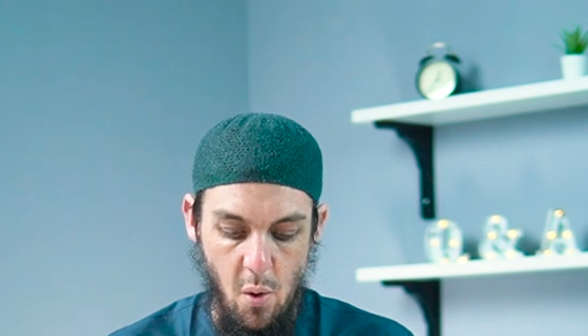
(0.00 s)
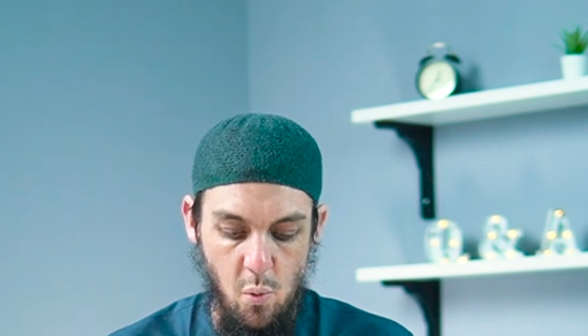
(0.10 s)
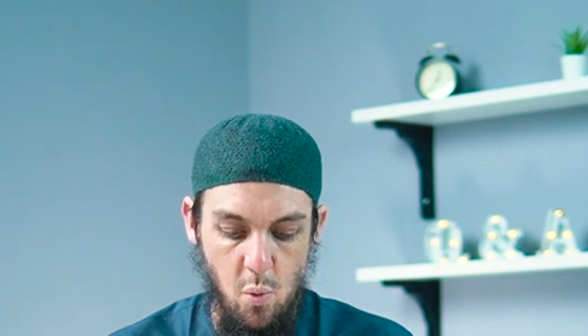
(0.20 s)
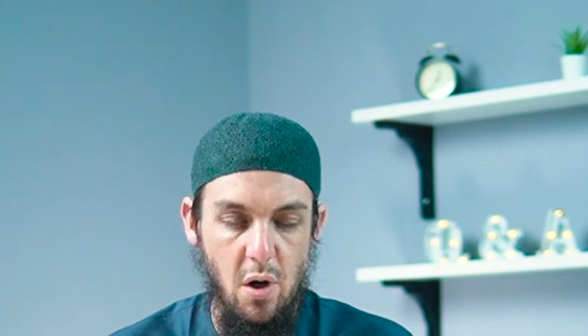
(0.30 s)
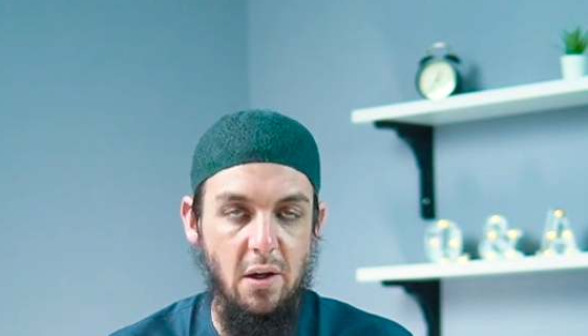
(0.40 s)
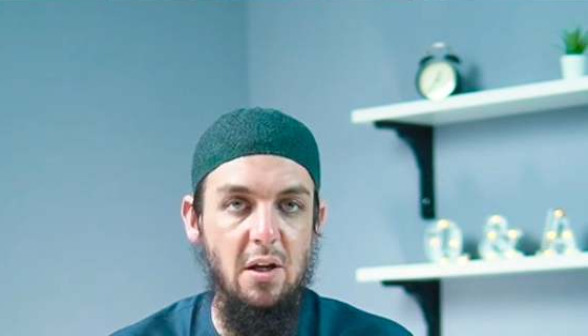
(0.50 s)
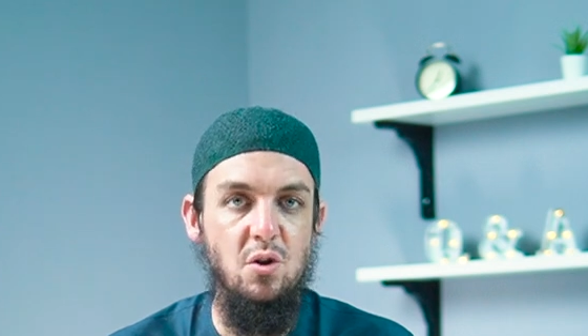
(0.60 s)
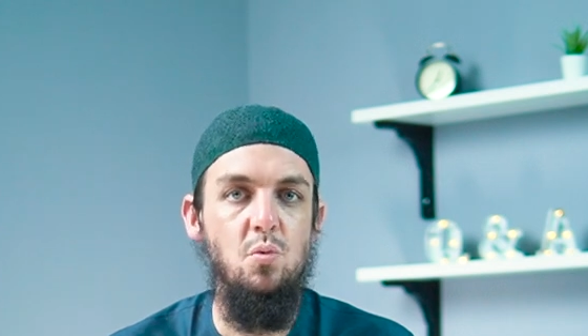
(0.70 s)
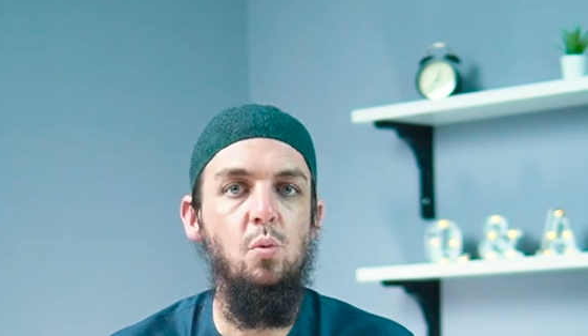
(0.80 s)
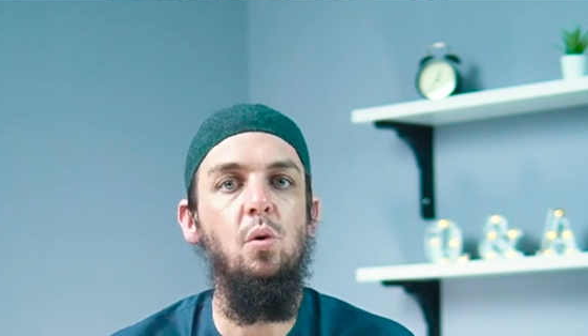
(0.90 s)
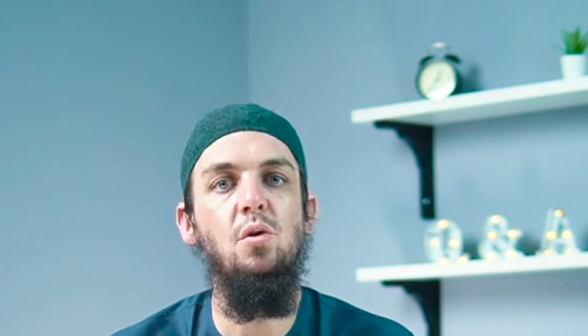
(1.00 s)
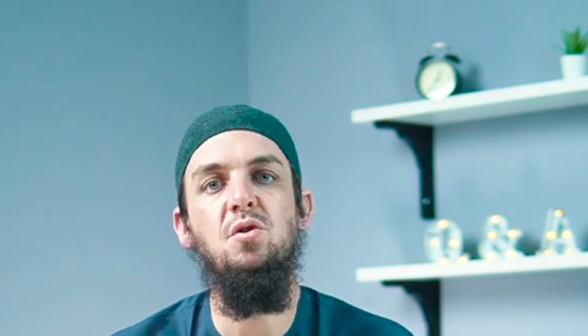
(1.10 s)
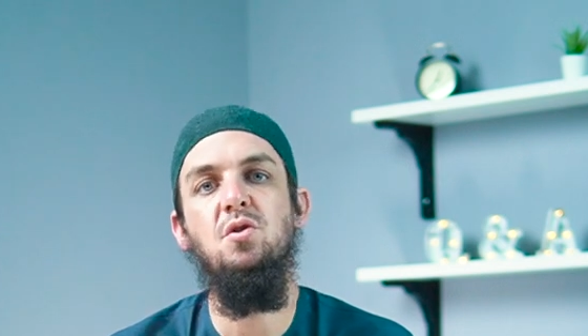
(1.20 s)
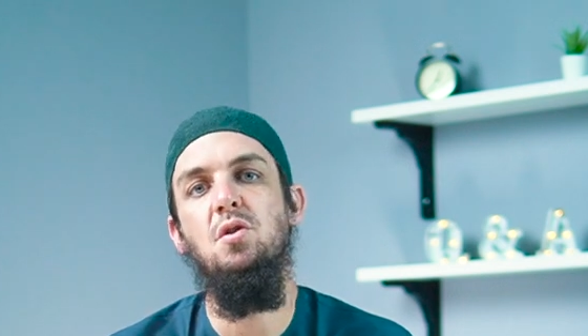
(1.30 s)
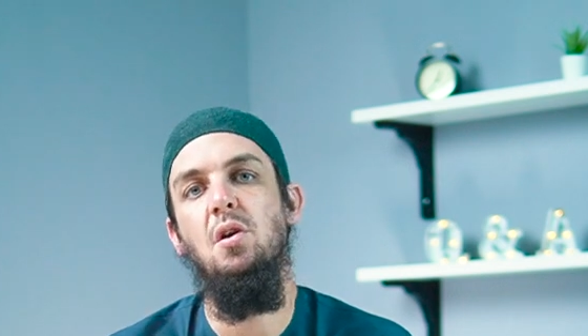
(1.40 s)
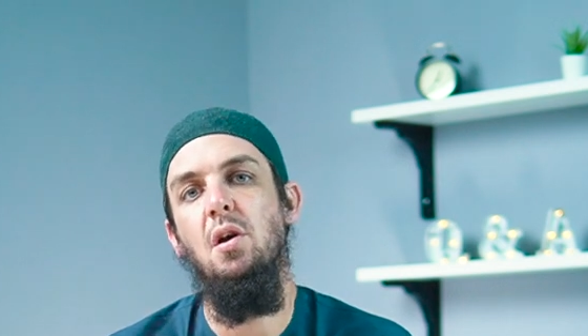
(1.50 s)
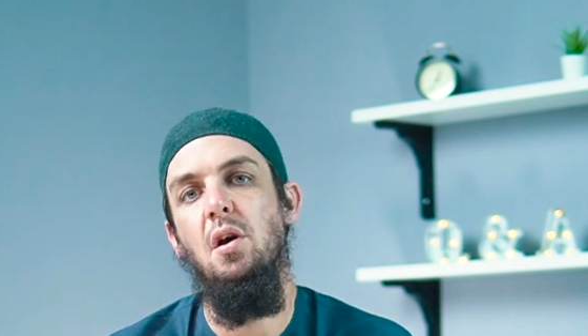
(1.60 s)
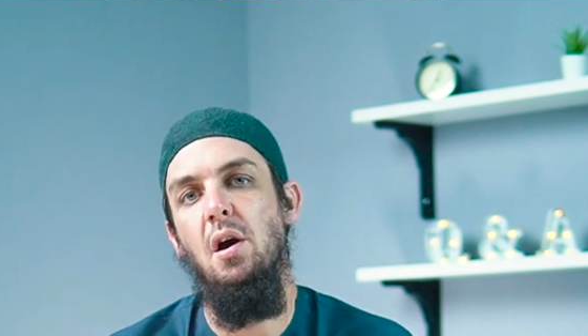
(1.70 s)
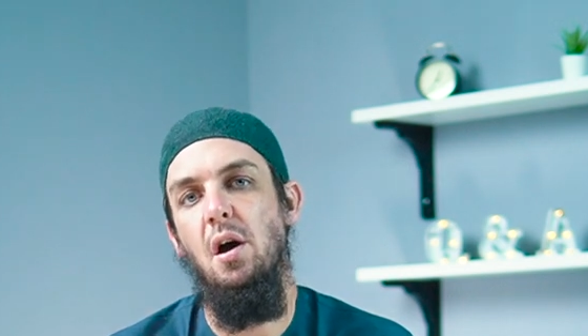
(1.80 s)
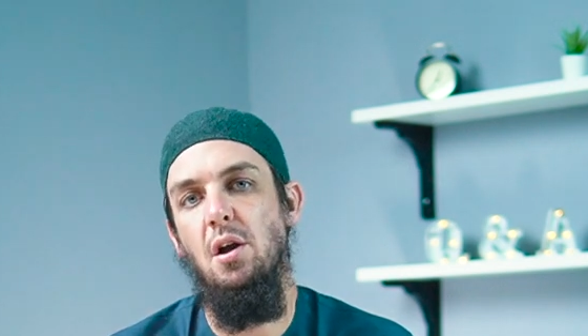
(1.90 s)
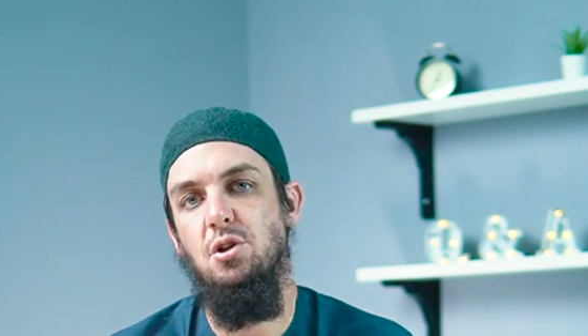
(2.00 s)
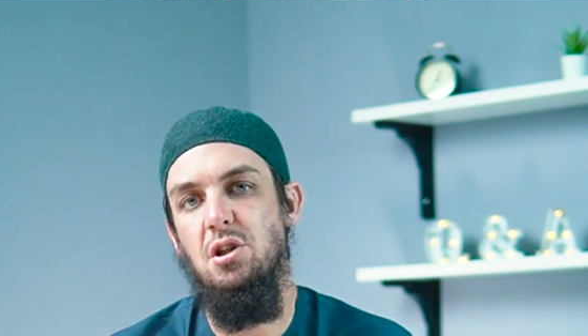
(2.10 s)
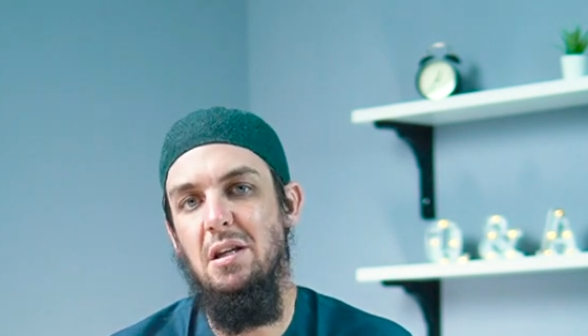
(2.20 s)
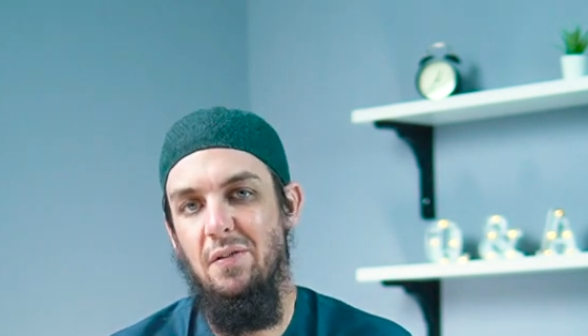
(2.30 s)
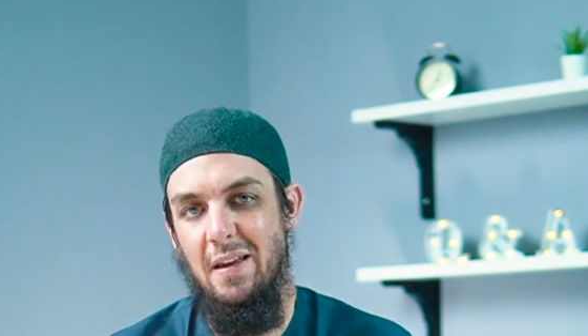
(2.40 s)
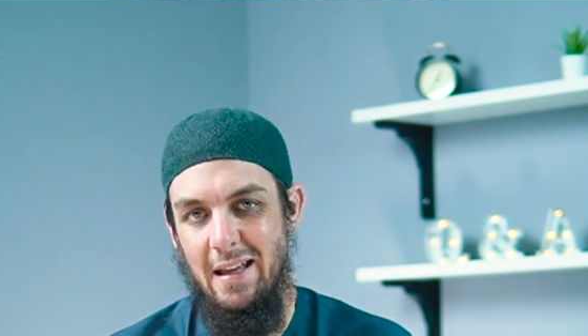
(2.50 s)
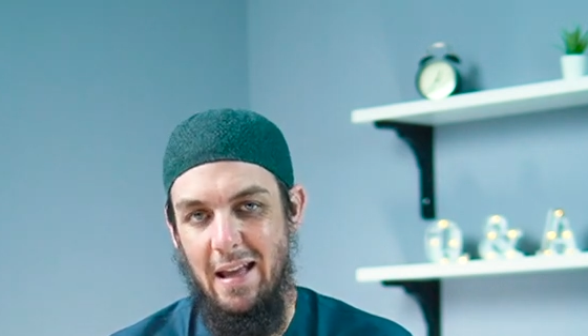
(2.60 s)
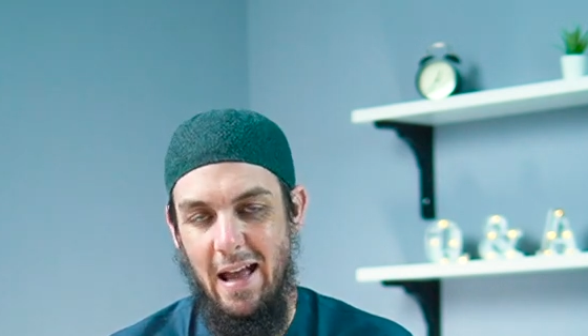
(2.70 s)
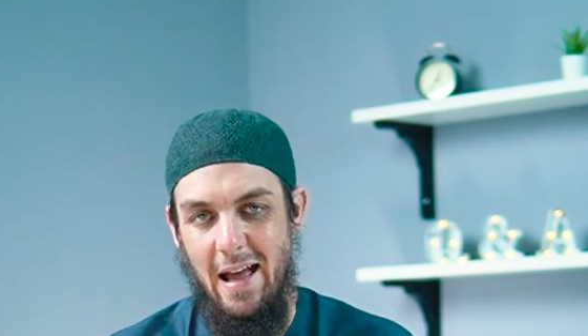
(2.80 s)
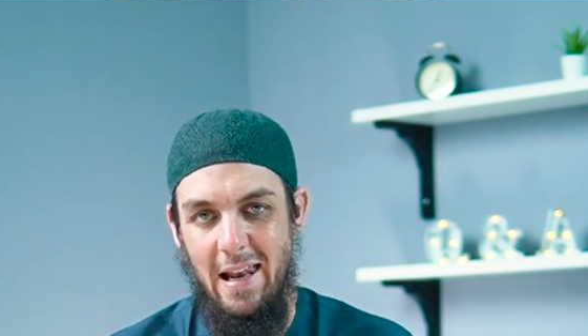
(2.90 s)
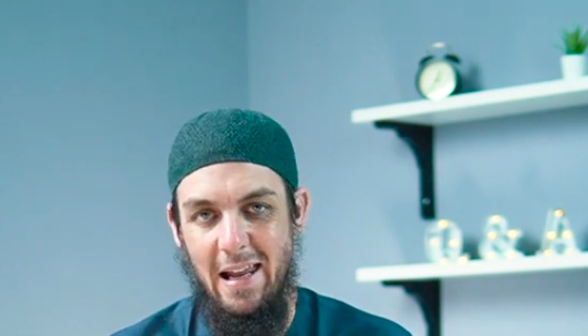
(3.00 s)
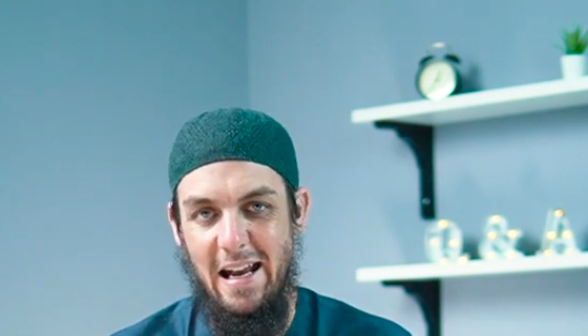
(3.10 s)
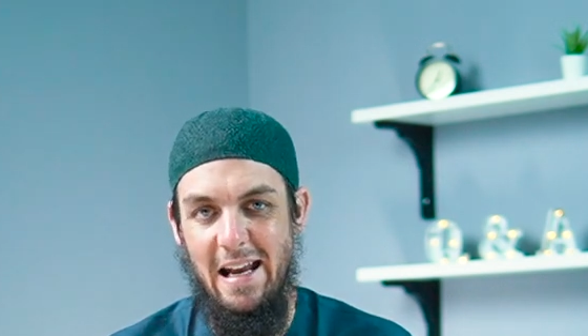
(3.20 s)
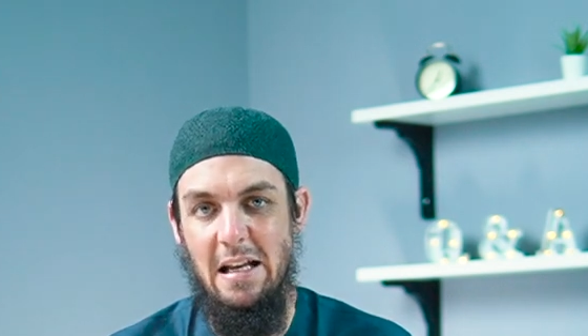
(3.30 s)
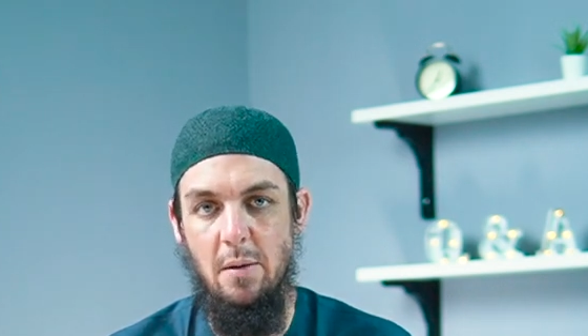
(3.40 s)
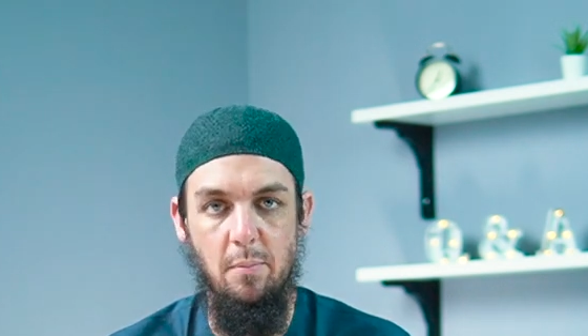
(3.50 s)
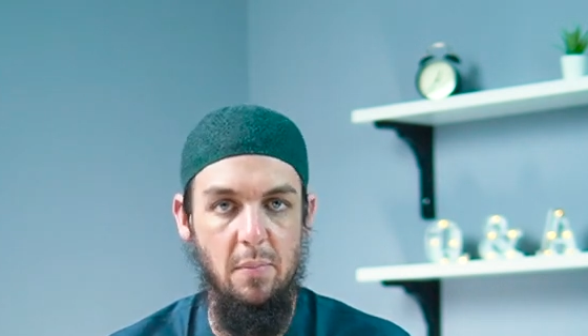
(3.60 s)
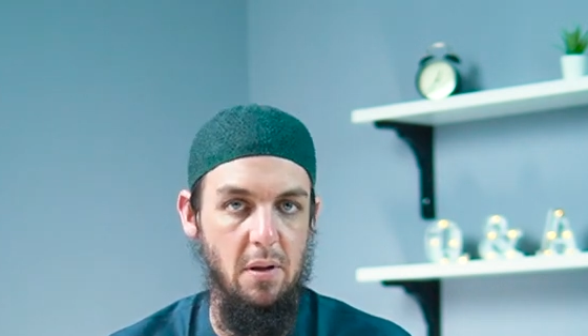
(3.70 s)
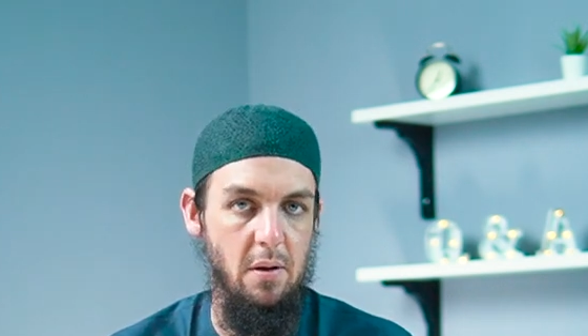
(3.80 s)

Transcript: Working towards achieving Al Hilm